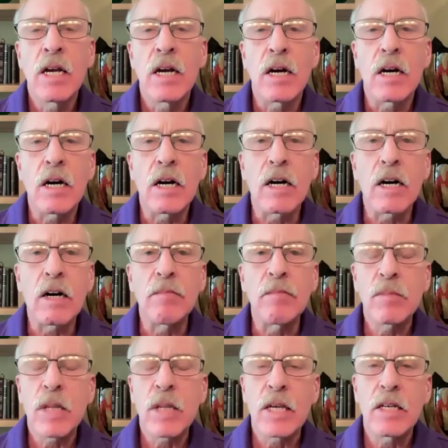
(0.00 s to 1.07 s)

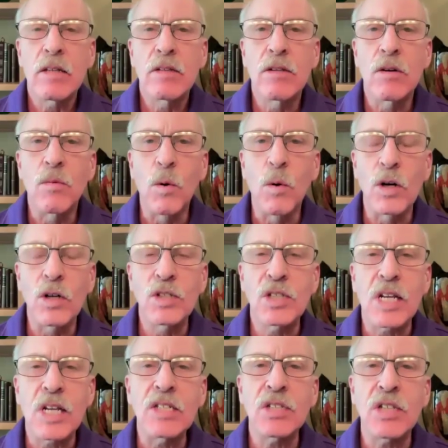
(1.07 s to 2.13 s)
The words
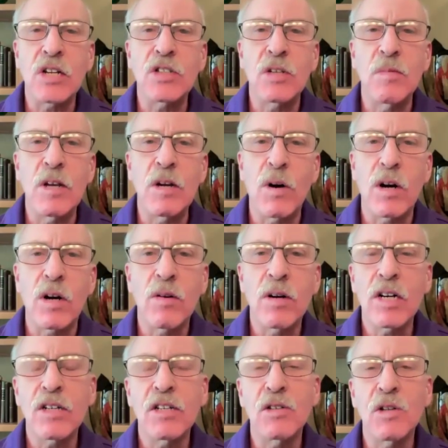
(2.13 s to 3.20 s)
that he said to me were,
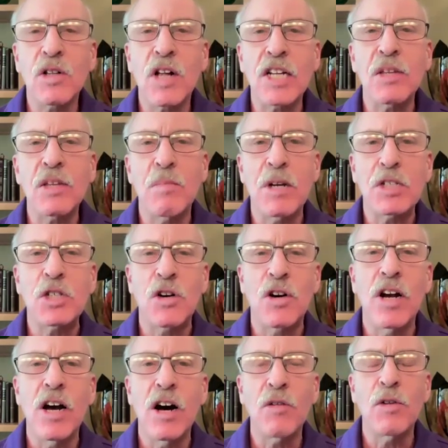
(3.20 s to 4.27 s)
well, you look like the picture of
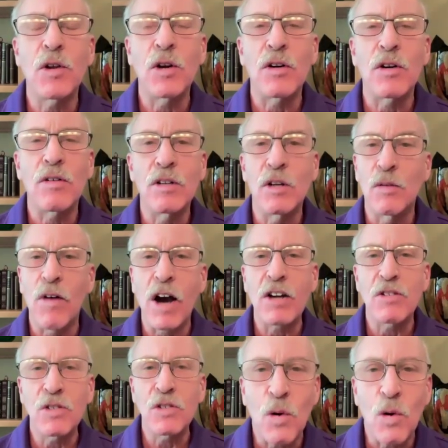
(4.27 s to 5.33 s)
health. Your
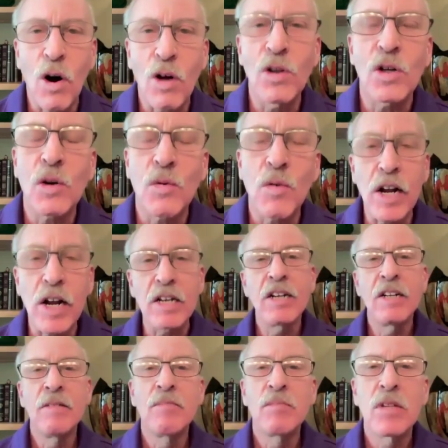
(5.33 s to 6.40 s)
vitals all look great.
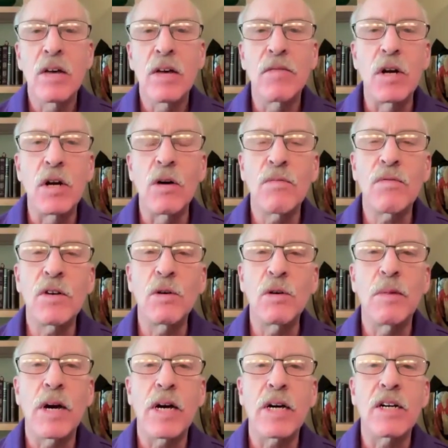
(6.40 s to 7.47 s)
If you don't feel
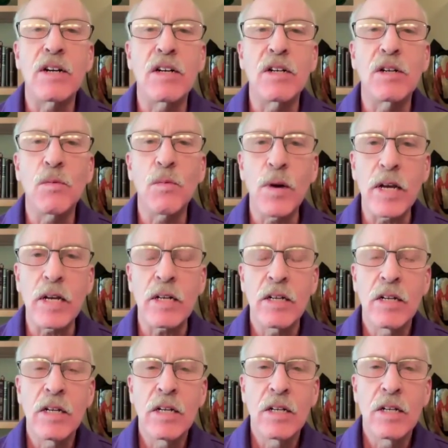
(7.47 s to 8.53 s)
better in a week,
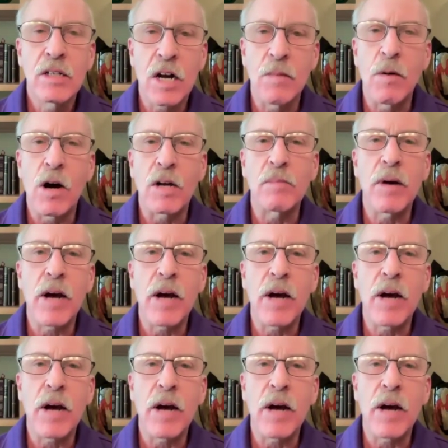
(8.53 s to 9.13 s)
come on